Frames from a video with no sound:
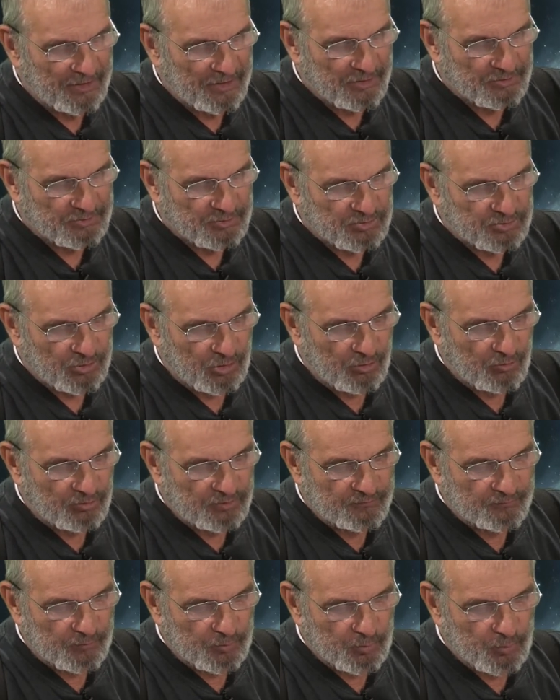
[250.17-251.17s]
as it
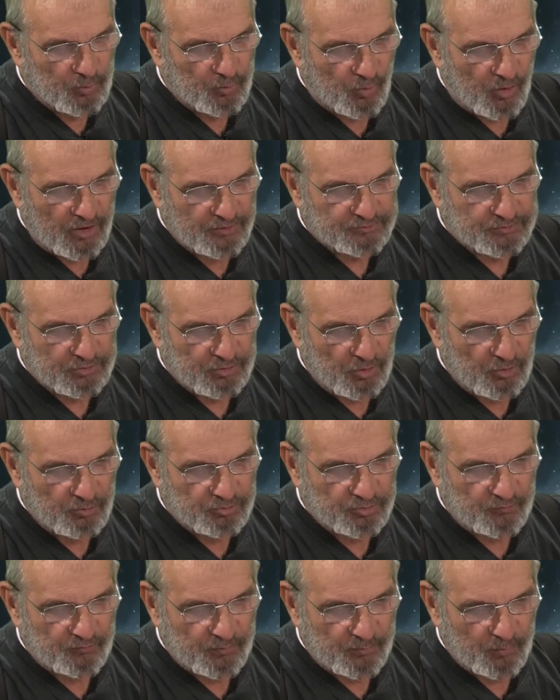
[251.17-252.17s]
slowly flew across the
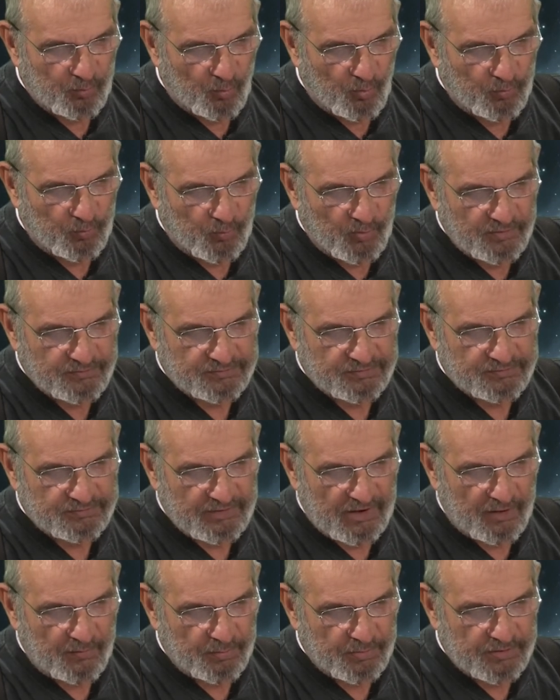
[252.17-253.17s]
ocean from northwest to
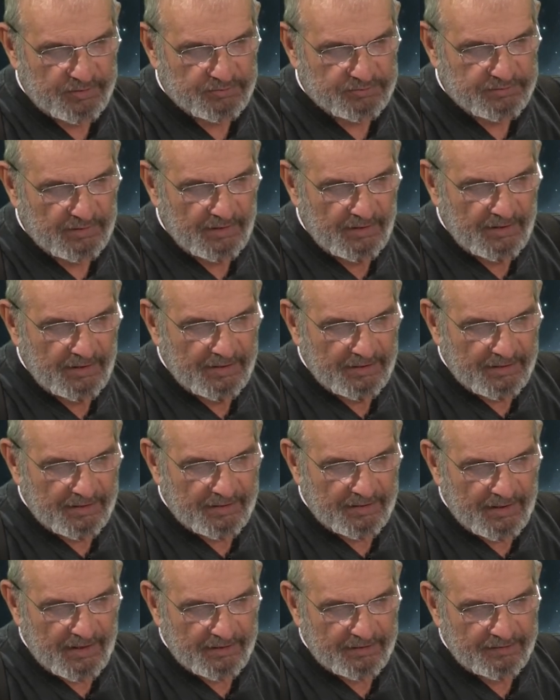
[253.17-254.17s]
southeast.
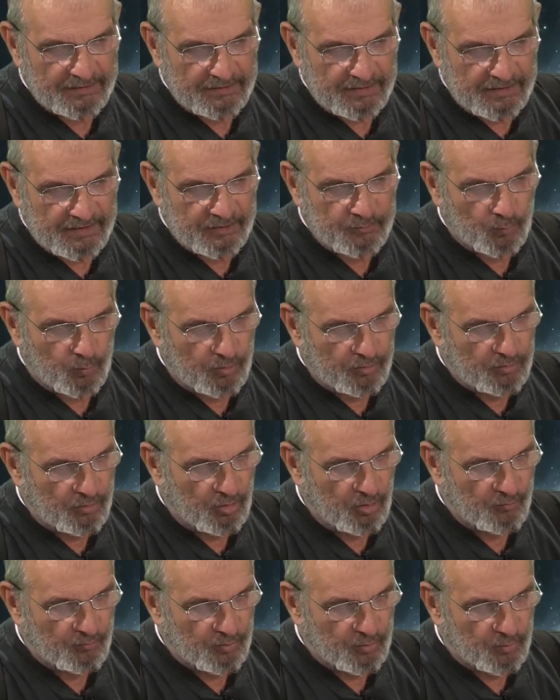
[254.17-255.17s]
It headed inward
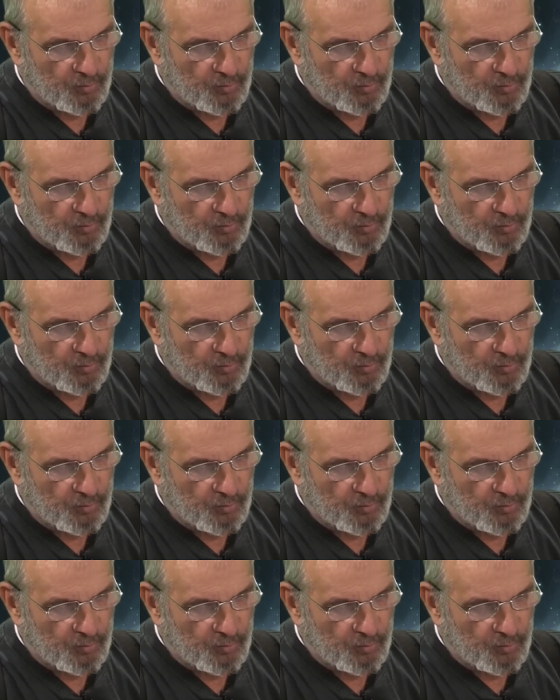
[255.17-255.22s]
over